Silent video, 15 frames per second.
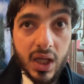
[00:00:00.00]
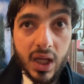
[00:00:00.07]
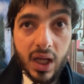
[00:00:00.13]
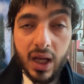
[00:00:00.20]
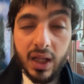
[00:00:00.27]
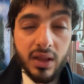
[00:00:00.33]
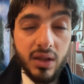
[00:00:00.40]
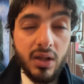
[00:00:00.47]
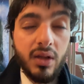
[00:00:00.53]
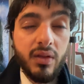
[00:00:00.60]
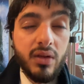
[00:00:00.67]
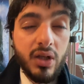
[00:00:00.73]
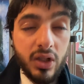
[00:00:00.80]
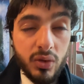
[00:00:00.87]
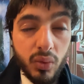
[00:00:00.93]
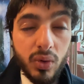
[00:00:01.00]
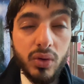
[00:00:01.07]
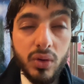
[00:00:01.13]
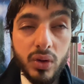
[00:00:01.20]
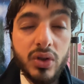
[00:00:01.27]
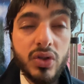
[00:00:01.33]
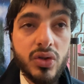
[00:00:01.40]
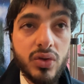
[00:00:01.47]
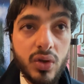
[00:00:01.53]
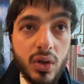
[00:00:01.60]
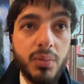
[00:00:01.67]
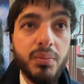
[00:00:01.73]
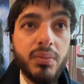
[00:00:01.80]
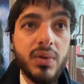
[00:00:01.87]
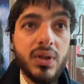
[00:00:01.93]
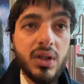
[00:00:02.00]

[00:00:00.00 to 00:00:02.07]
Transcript: and it will not stop